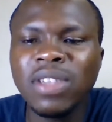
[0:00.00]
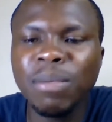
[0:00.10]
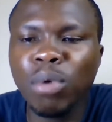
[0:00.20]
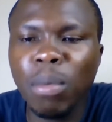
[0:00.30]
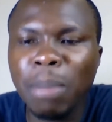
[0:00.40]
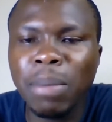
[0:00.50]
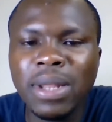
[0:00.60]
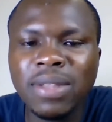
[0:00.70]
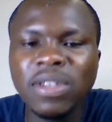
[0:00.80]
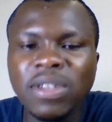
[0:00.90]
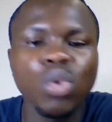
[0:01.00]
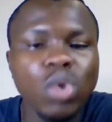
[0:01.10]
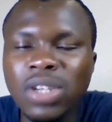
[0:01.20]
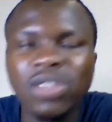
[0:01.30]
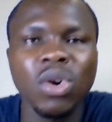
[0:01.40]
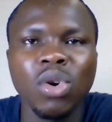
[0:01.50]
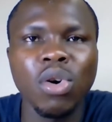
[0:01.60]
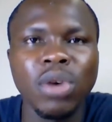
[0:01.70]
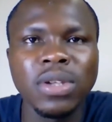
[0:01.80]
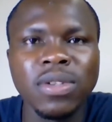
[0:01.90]
probability to this
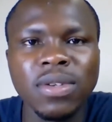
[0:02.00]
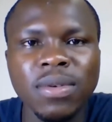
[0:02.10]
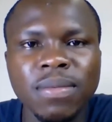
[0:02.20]
occurrence.